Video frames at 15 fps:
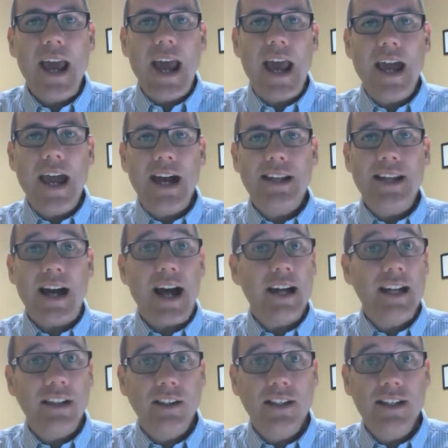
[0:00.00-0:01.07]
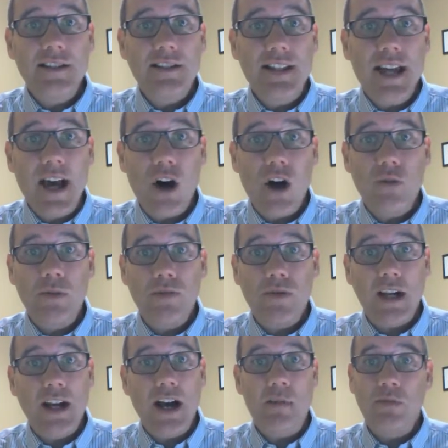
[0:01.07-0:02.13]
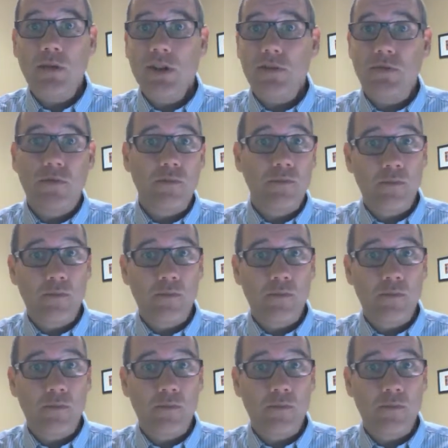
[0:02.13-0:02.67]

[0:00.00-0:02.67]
And I enlist the help of a couple of